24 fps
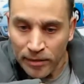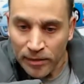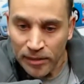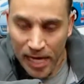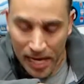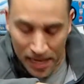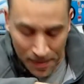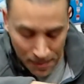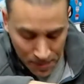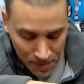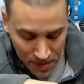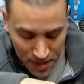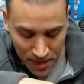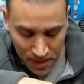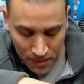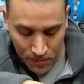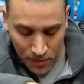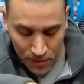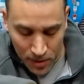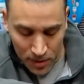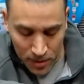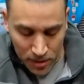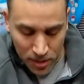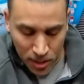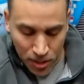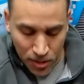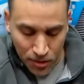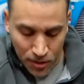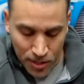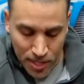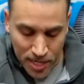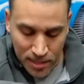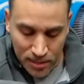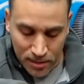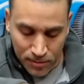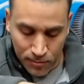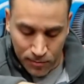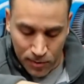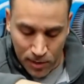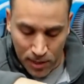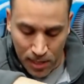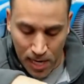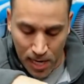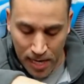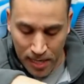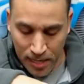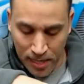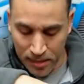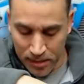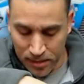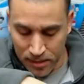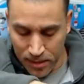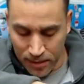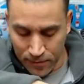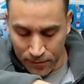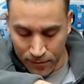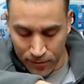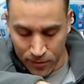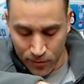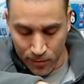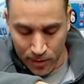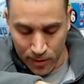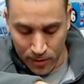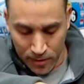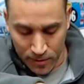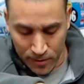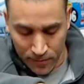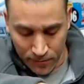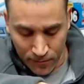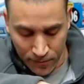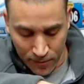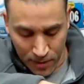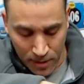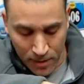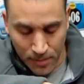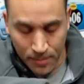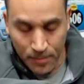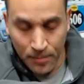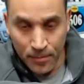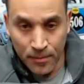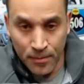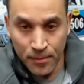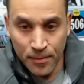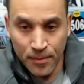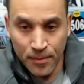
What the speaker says: JP, what did you grease? What kind of diffs was it from?